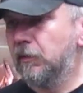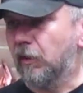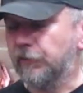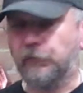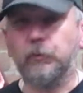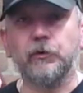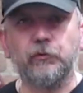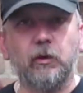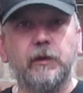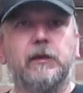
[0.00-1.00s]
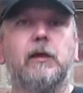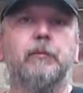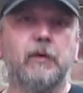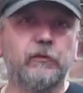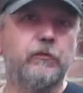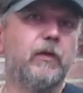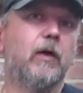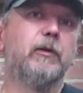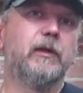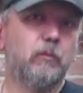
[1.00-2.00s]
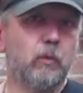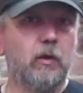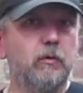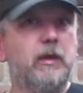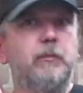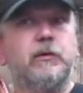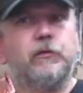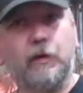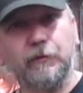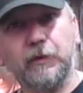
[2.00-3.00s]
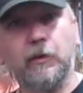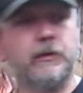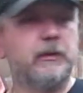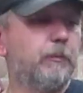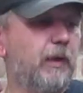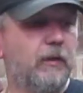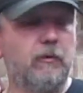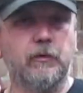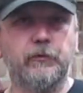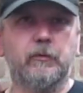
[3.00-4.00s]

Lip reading: I just want to try and keep this flowing while keeping stuff going in the background,